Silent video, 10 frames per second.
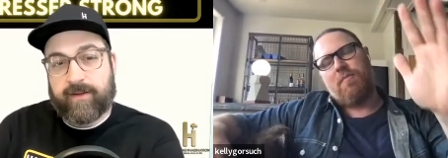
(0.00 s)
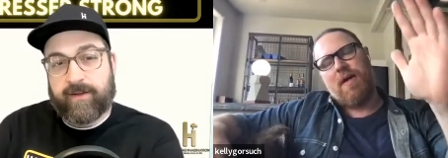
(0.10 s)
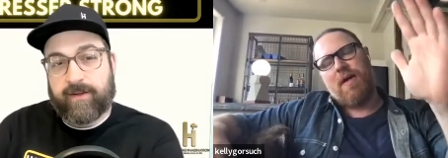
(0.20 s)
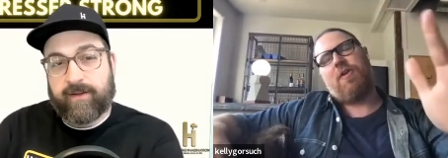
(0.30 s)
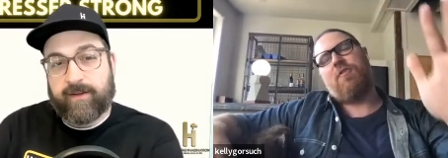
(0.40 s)
Speaker 1: of
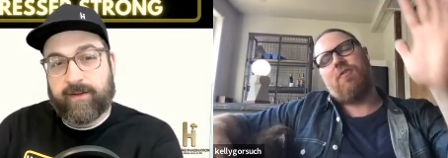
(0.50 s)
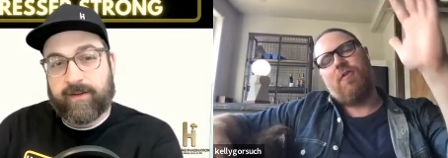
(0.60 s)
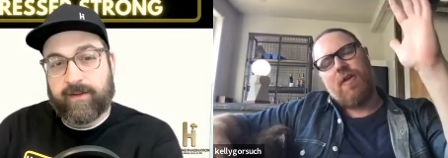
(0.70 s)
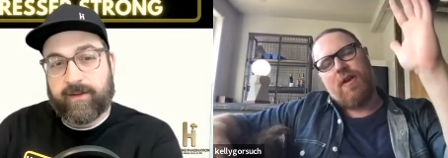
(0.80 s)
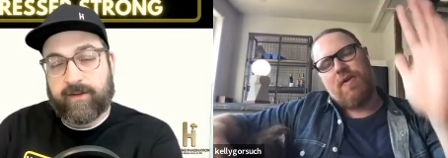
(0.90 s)
the best
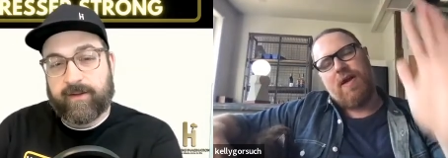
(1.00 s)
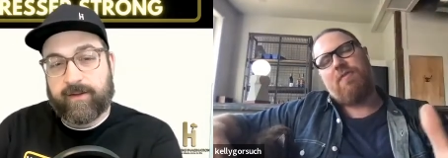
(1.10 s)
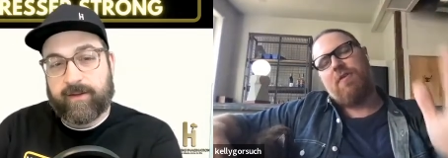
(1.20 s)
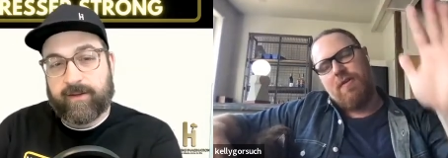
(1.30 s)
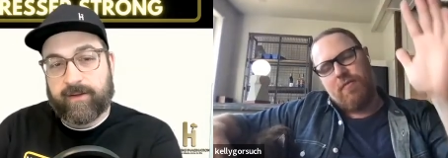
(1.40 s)
hairdressers that have
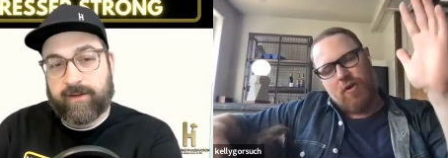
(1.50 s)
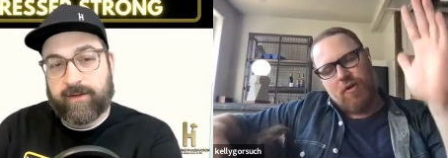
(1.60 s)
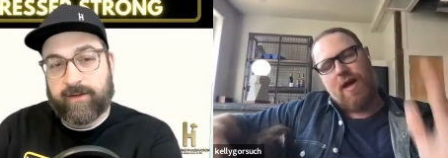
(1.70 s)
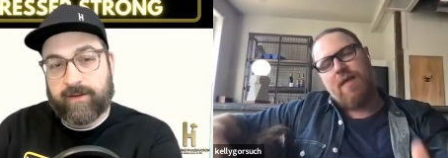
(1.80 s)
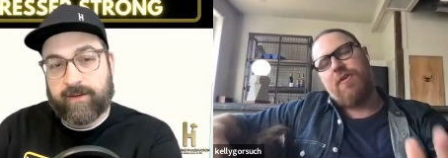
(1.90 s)
ever lived
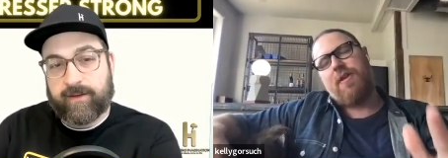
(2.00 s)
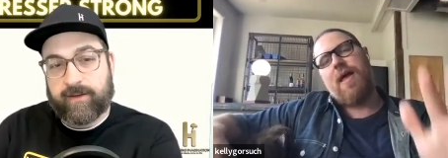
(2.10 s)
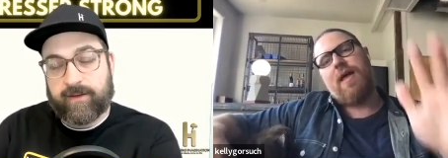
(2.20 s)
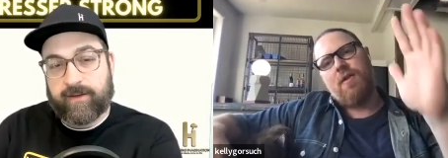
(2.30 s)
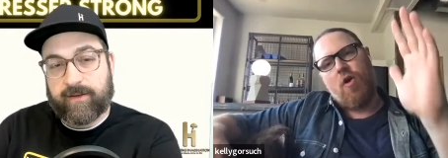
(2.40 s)
are alive
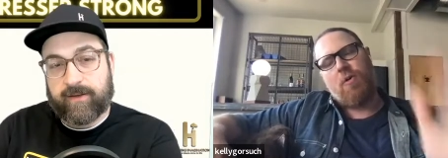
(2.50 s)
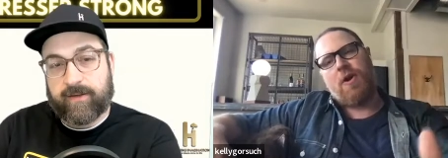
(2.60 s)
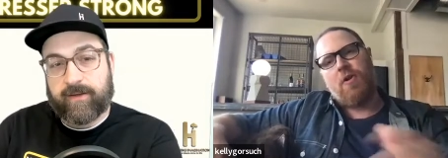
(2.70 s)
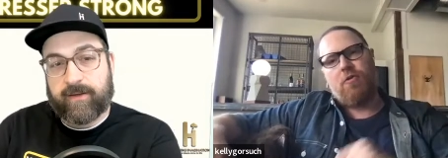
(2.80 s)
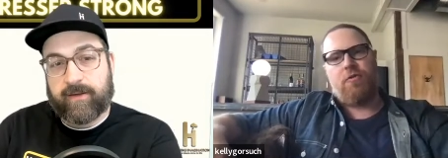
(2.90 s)
today and
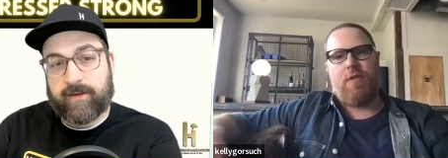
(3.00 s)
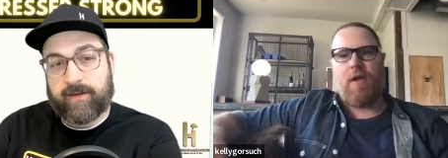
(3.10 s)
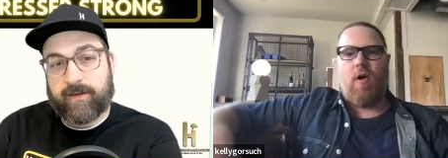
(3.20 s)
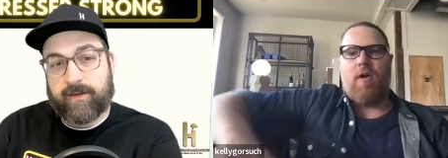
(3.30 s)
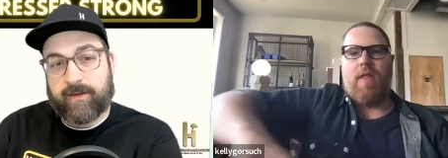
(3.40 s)
no one knows
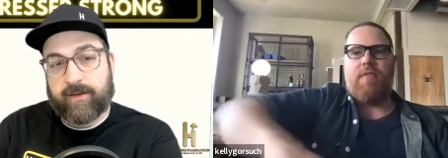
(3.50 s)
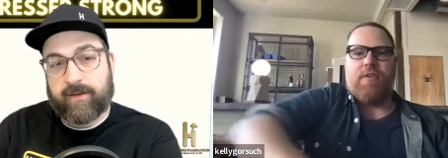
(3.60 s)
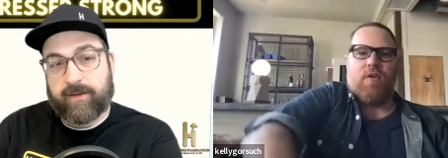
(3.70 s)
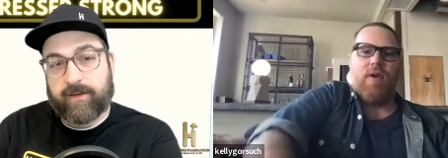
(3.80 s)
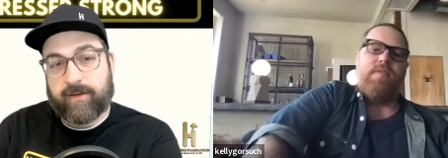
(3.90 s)
who they are
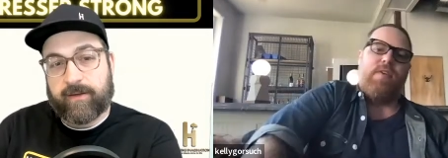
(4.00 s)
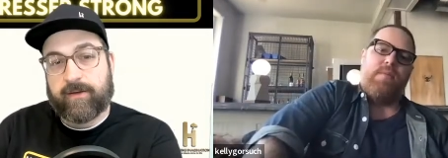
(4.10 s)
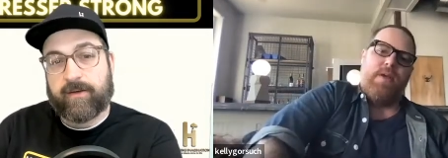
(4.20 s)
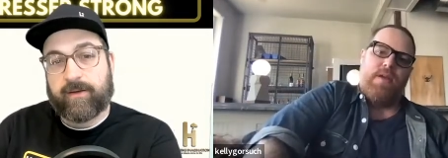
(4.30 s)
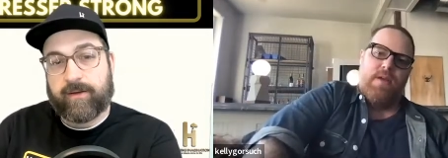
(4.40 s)
that's
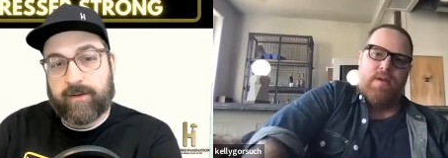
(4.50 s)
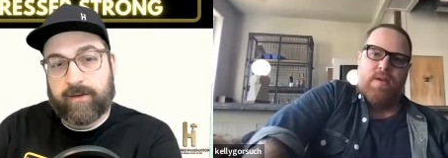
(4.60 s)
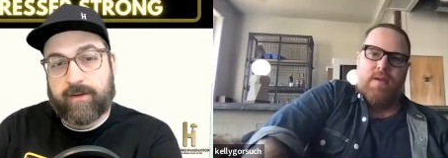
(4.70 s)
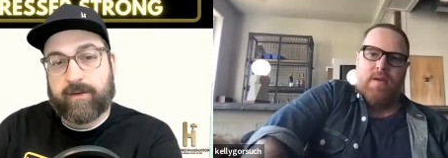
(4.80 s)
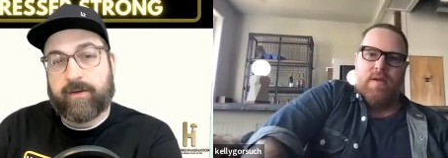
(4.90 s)
crazy to me
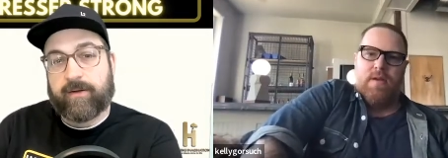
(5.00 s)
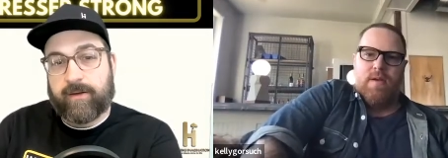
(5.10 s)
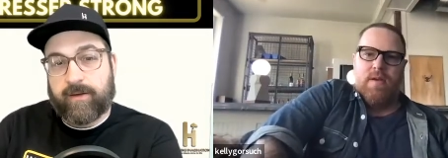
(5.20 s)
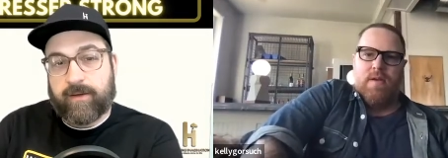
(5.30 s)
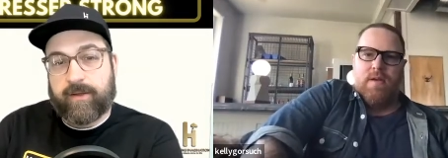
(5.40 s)

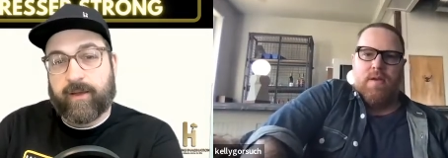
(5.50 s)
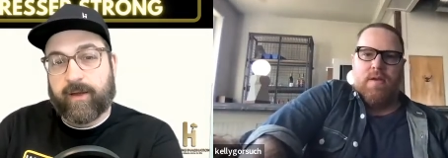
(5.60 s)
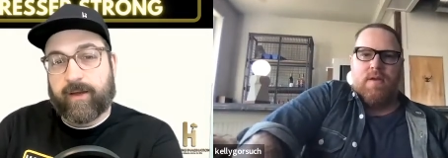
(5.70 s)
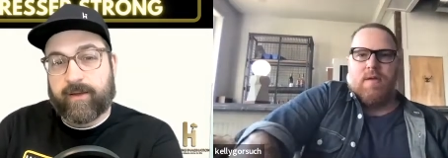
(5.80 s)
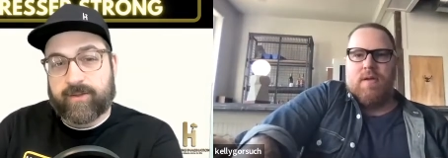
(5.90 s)

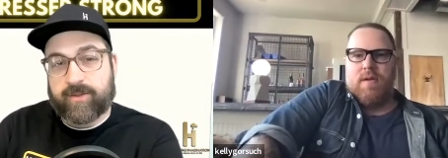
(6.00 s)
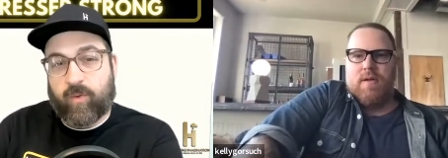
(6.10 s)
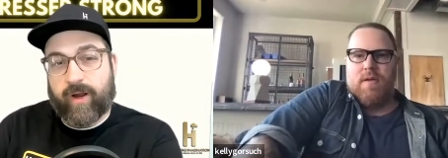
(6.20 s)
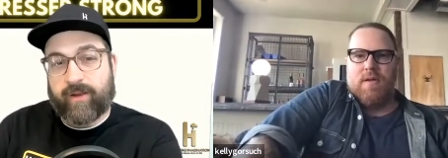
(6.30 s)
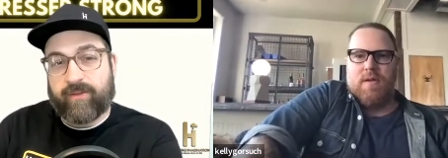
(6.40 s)
yeah
Speaker 2: so
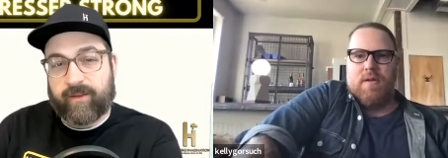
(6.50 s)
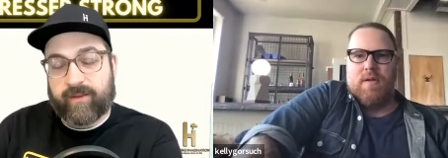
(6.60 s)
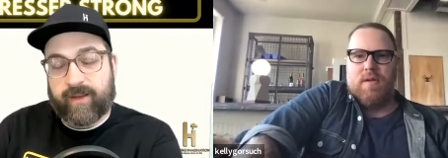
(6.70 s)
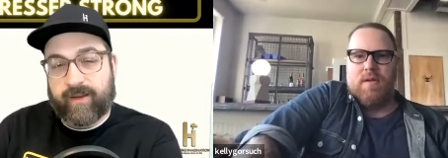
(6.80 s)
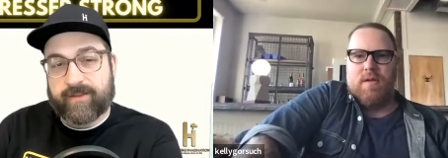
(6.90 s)
why do you think
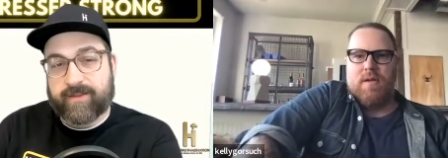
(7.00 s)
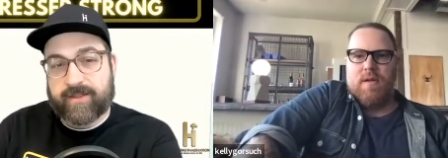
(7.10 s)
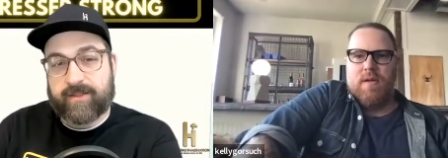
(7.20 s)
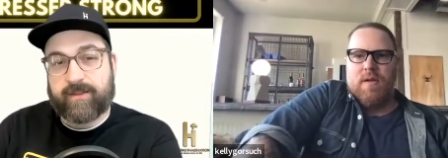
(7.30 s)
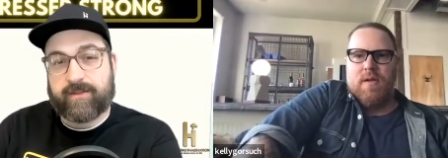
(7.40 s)
that
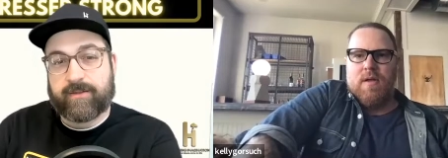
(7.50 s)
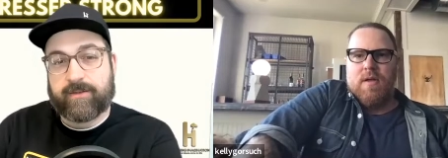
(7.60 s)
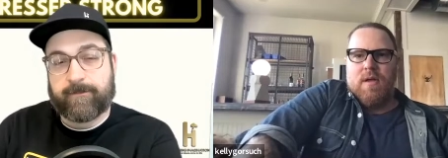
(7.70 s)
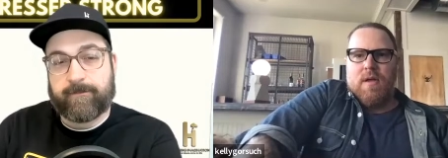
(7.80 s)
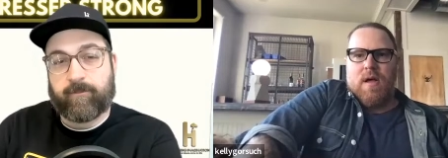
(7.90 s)
is
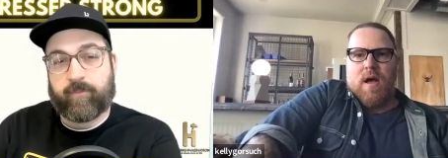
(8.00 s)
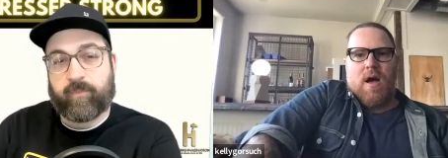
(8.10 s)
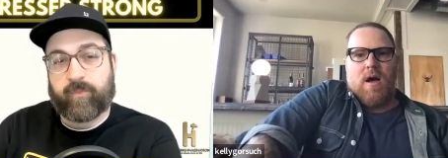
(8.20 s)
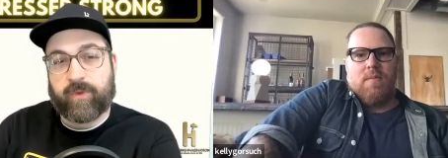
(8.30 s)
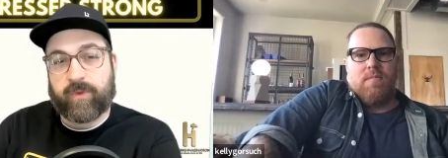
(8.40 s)

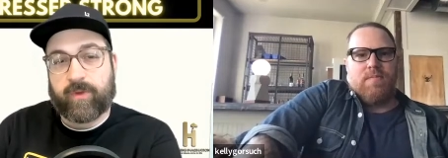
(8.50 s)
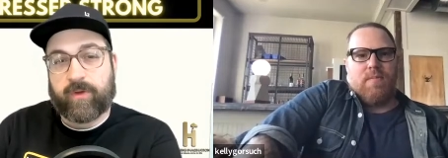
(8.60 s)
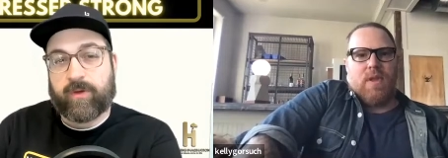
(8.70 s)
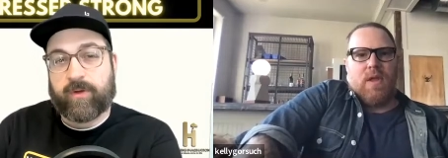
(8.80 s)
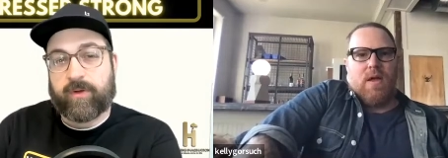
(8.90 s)

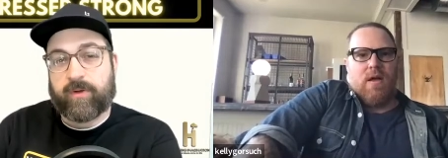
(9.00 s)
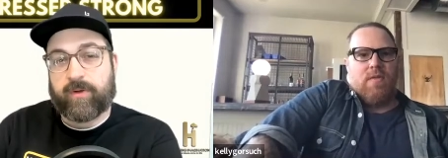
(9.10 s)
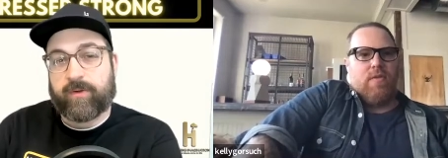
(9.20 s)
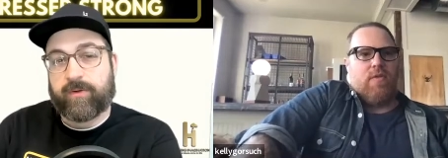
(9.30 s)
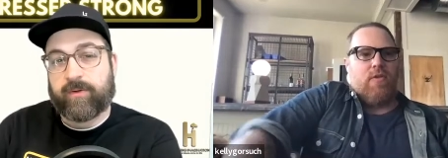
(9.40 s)
Speaker 1: um
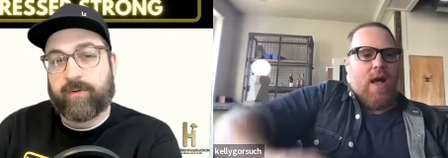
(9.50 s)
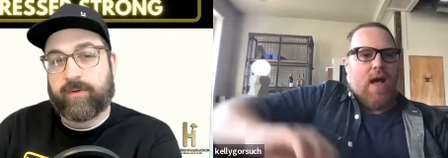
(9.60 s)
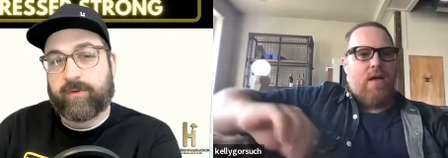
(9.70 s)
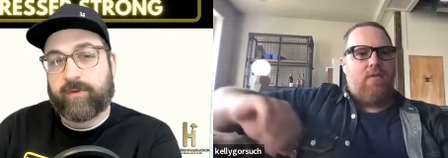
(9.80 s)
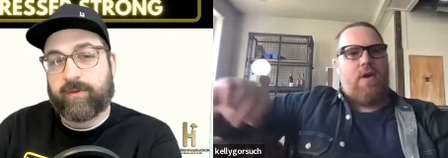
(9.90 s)

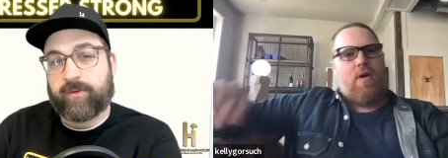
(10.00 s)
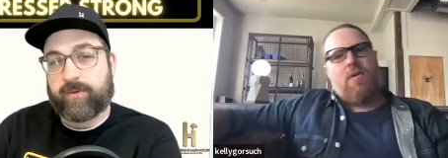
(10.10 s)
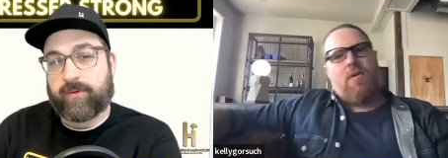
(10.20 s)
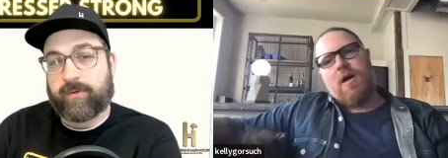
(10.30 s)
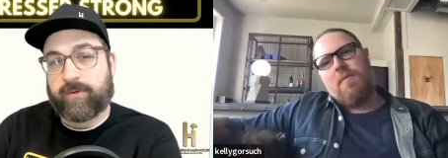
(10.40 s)
dude i don't
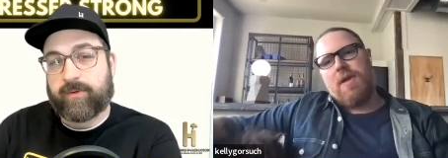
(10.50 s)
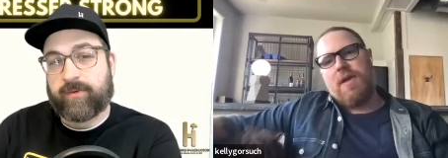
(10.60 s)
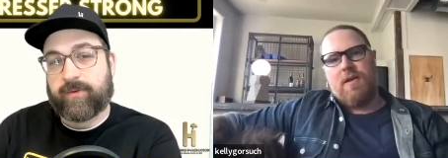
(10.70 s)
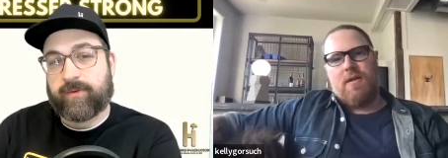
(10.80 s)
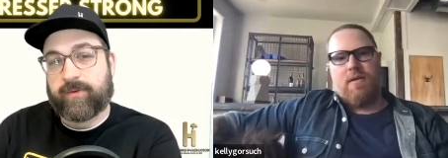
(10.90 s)
know i
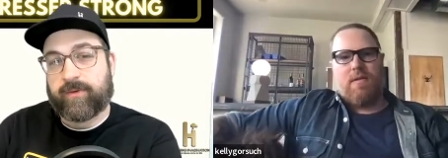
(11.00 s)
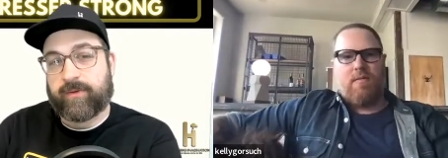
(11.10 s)
mean